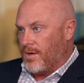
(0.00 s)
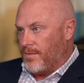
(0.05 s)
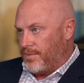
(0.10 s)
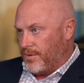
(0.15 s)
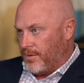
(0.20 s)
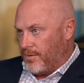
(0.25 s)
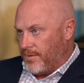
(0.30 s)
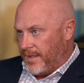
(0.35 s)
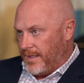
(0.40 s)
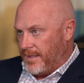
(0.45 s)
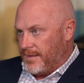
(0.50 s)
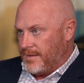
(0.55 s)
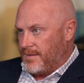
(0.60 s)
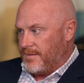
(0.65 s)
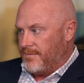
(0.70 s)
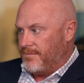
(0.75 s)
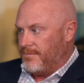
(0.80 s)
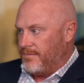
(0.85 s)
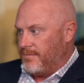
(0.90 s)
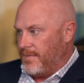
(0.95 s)

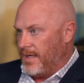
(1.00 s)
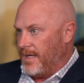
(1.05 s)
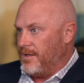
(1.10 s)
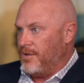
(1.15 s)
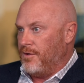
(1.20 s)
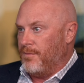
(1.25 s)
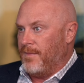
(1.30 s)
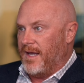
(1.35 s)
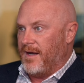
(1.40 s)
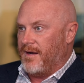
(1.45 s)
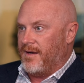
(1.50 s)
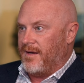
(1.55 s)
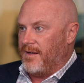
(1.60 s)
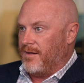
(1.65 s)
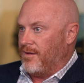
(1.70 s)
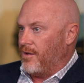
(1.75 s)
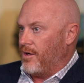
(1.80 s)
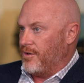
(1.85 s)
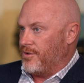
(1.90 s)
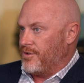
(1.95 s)
employees, and humanity
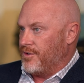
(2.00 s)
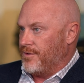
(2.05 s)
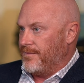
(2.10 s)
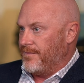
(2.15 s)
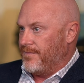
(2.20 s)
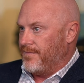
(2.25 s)
at large.